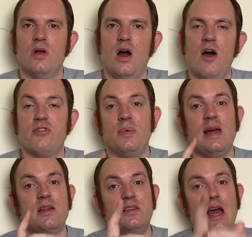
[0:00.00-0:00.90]
After
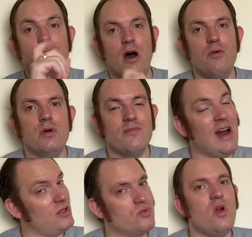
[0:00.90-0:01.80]
playing a demo,
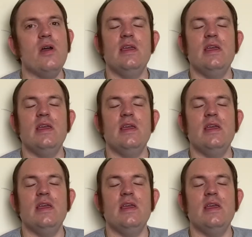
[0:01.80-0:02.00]
that's right,